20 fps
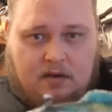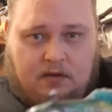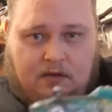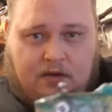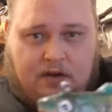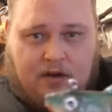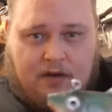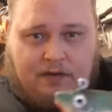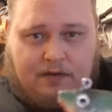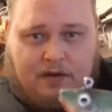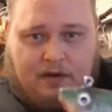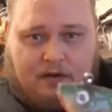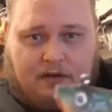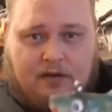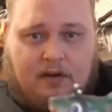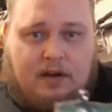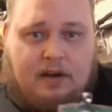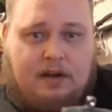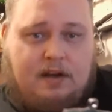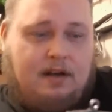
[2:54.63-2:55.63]
Still
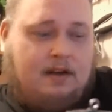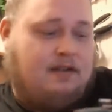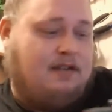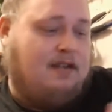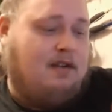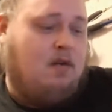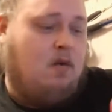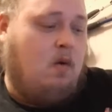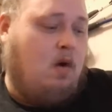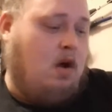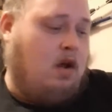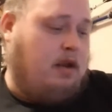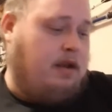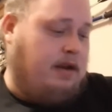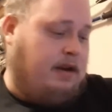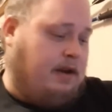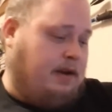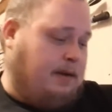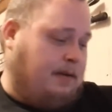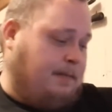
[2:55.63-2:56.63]
feels like decent
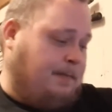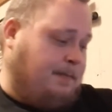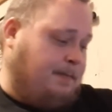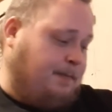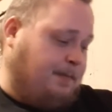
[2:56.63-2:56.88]
quality.